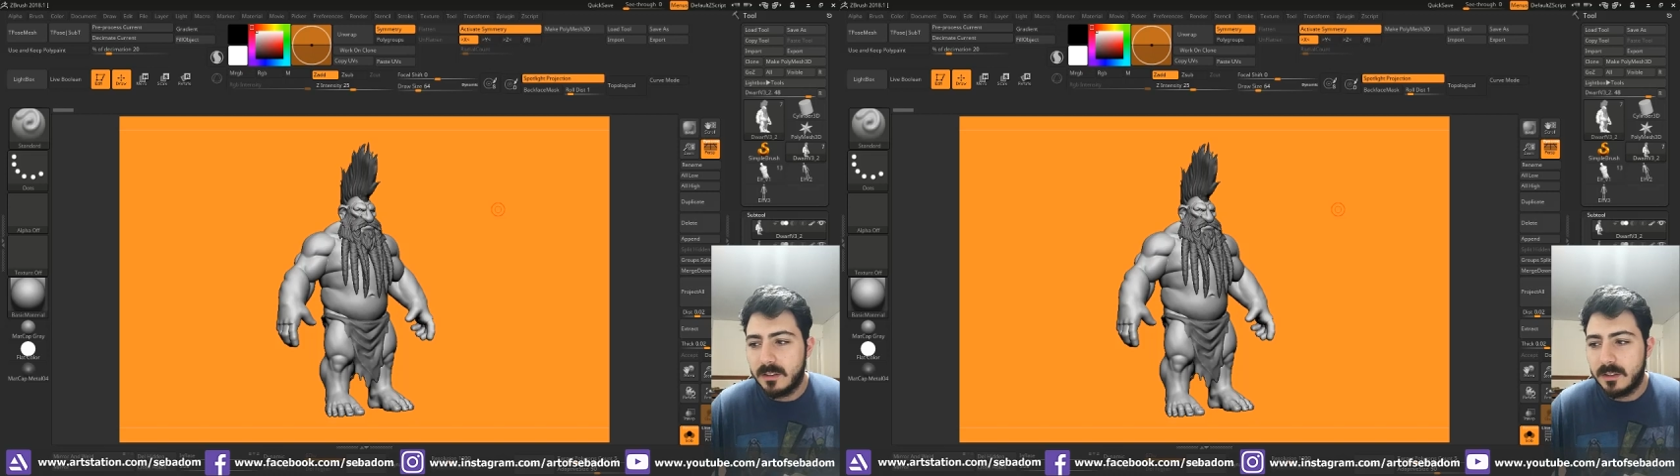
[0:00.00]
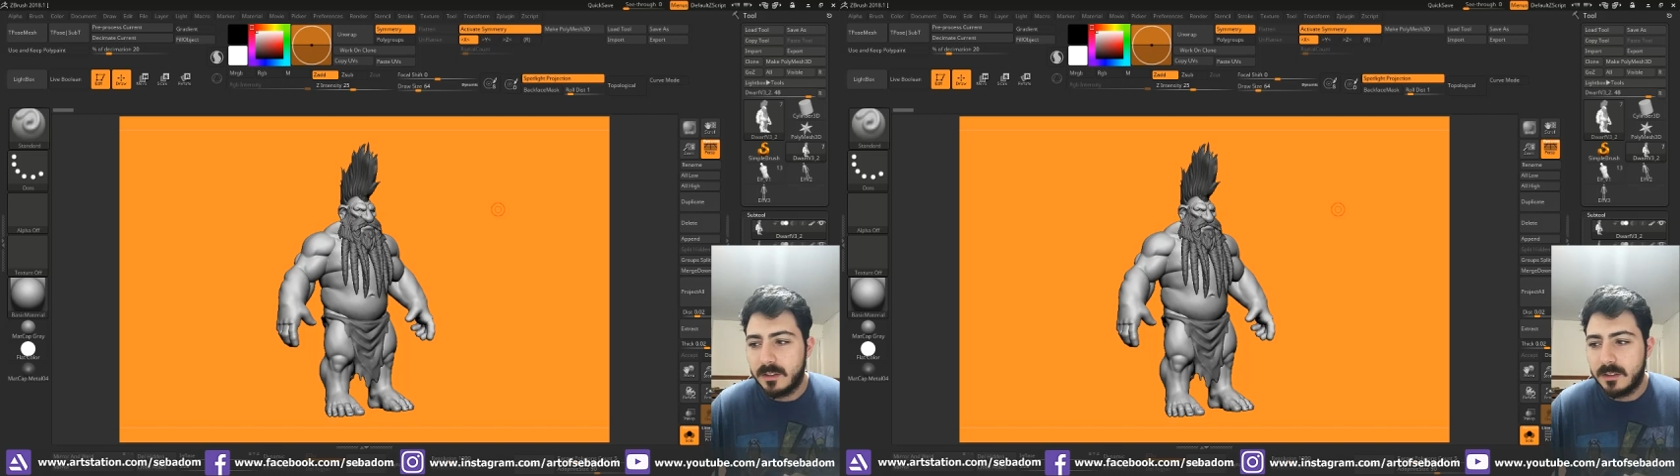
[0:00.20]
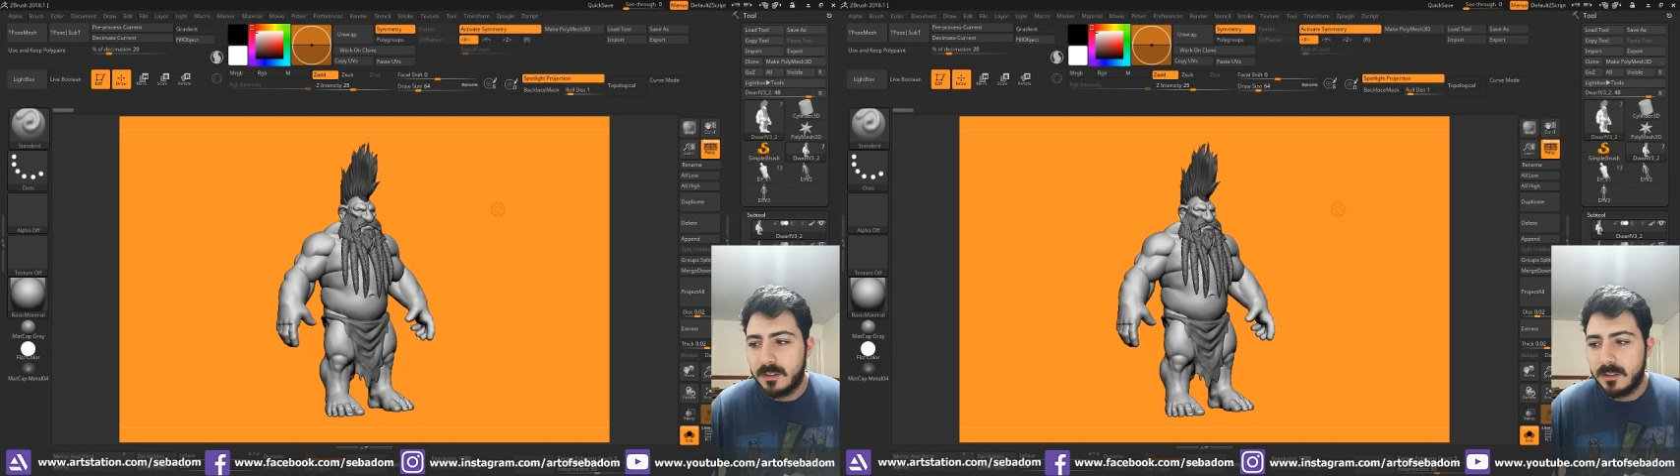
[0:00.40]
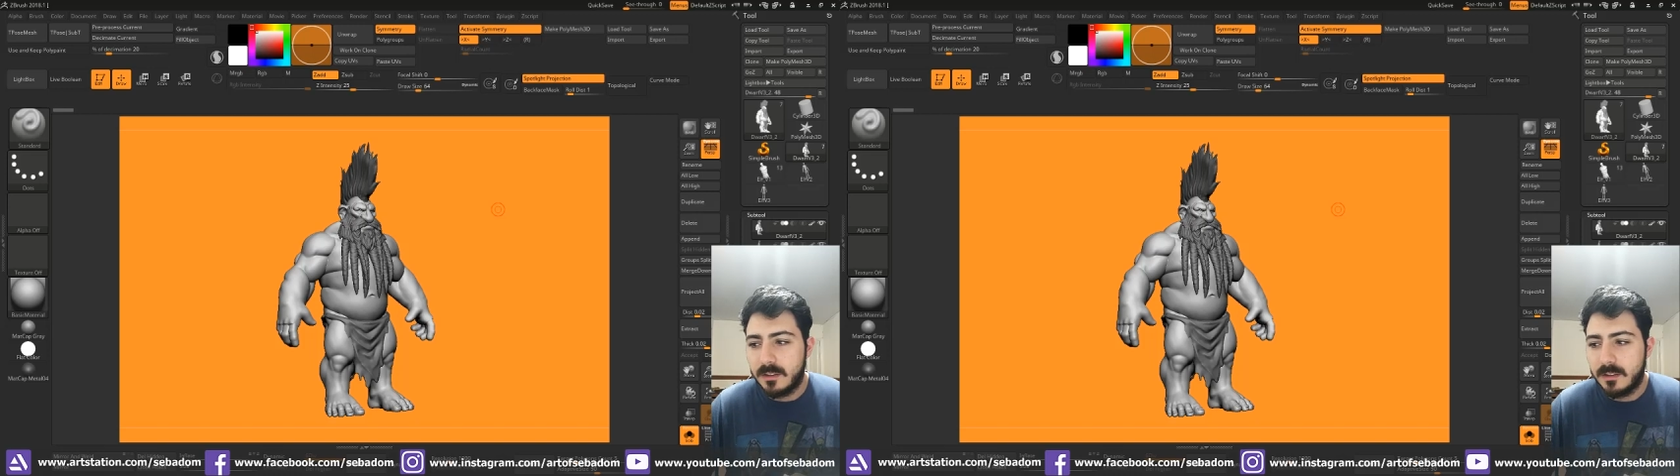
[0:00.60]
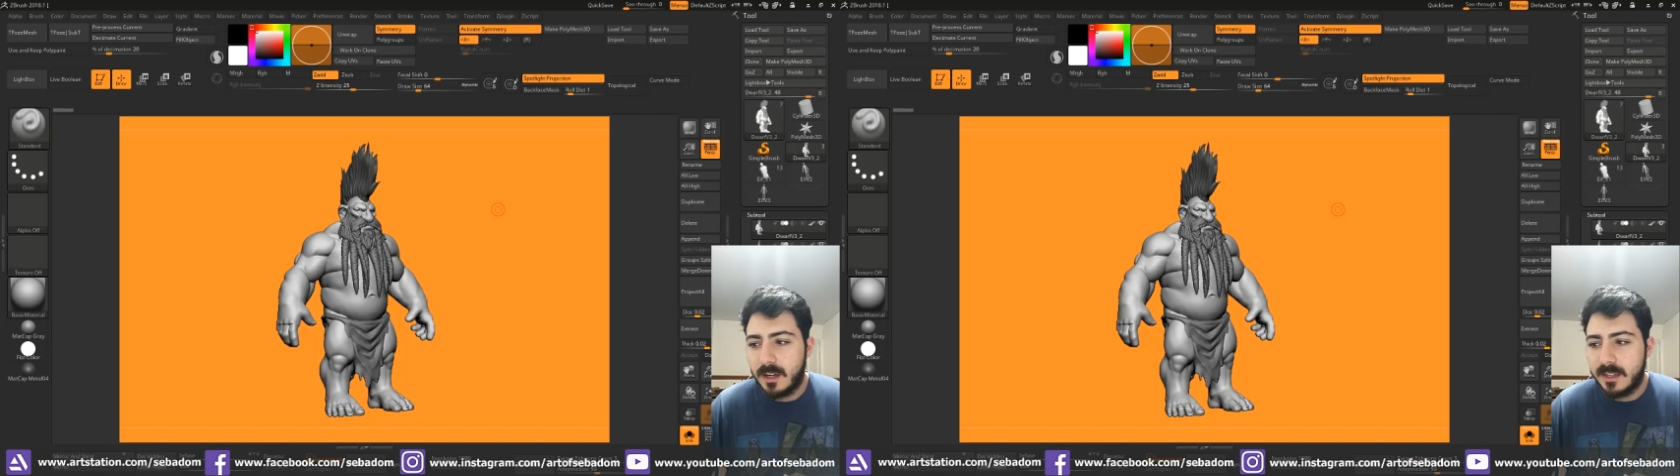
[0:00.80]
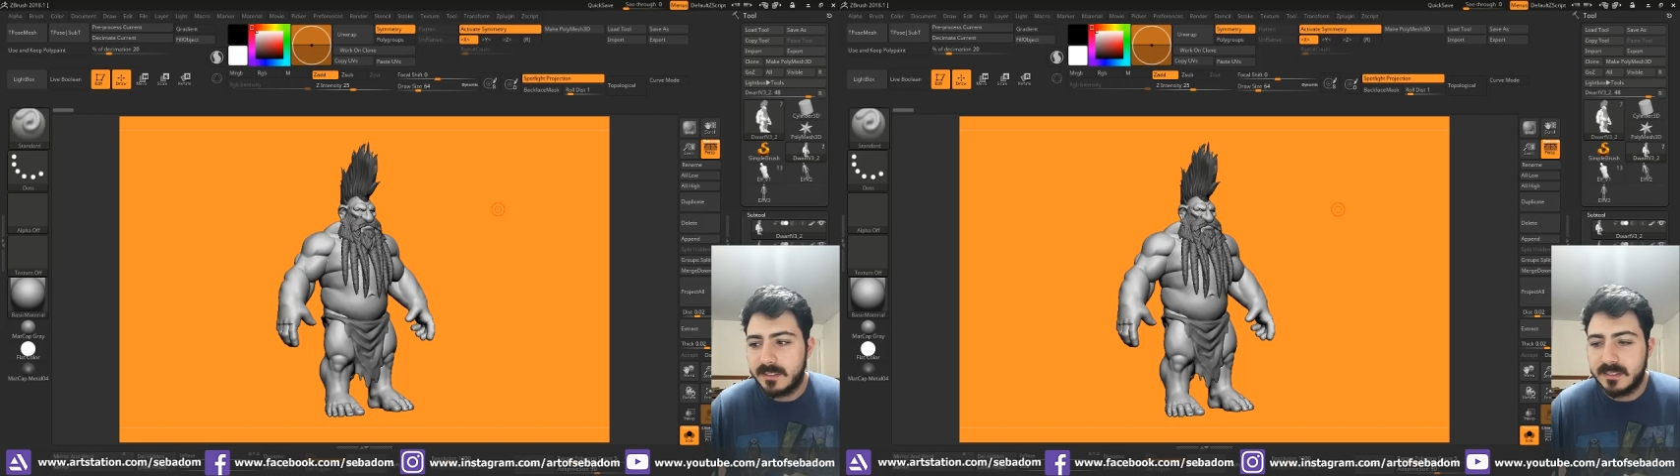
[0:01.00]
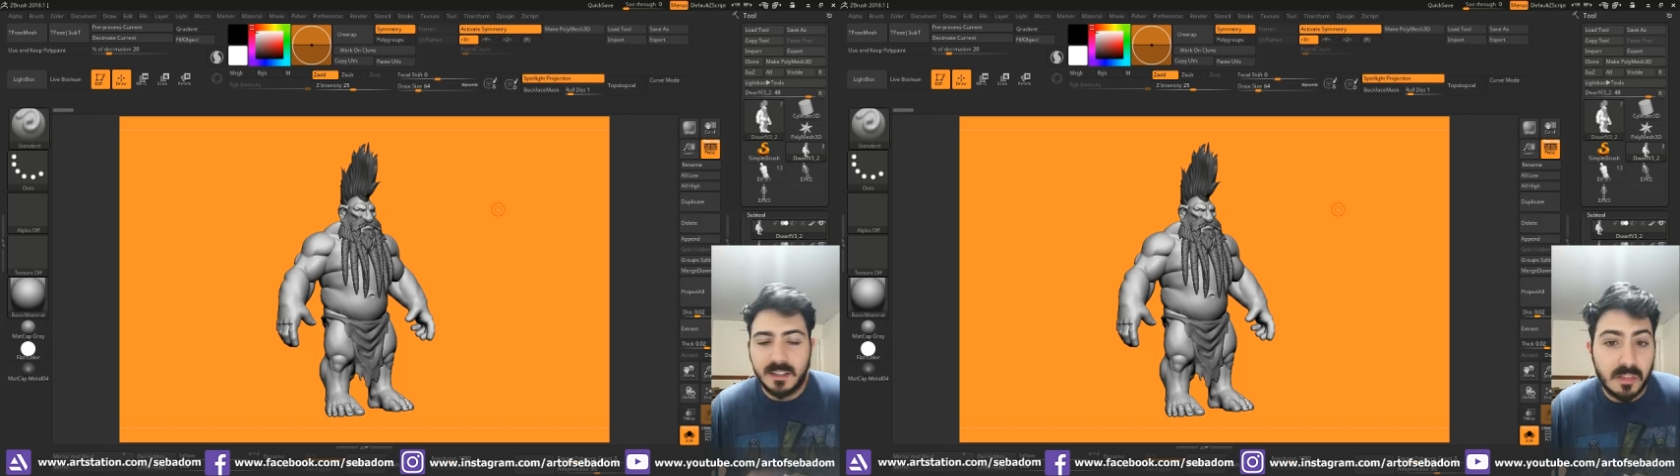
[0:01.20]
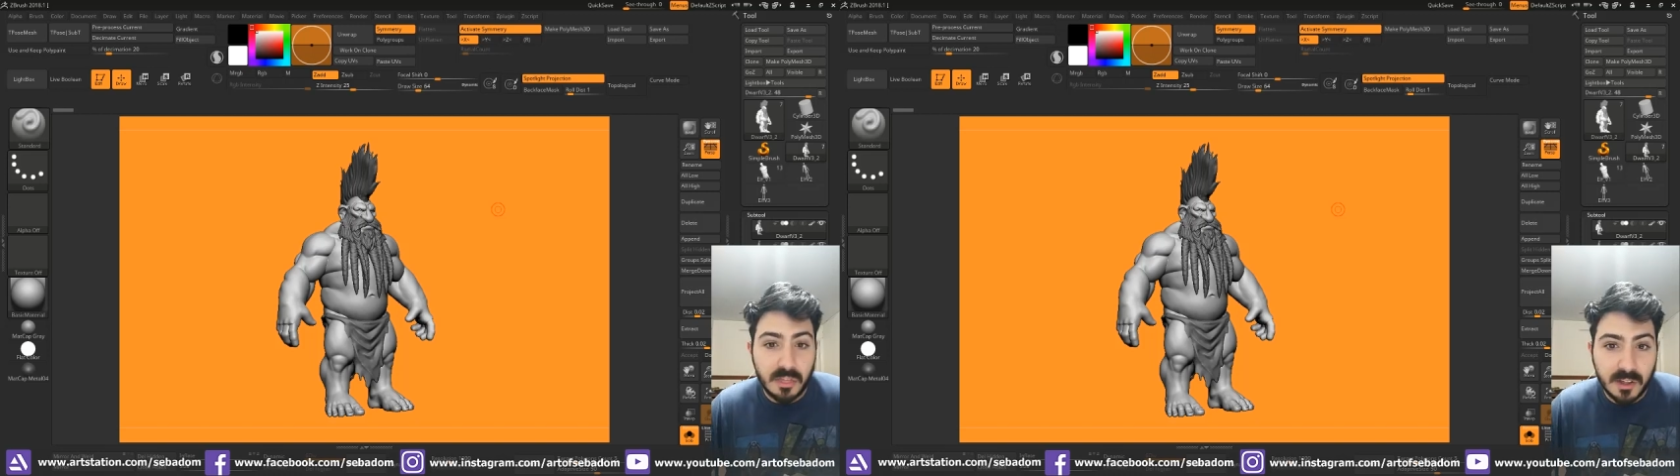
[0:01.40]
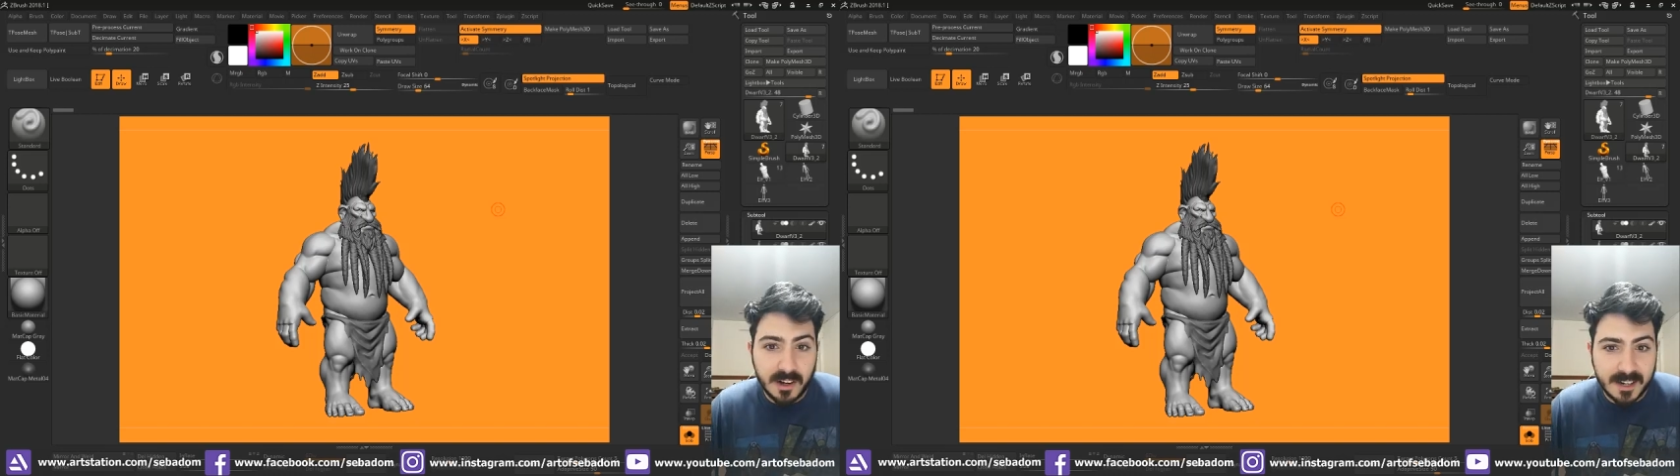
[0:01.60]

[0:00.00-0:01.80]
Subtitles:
a stealth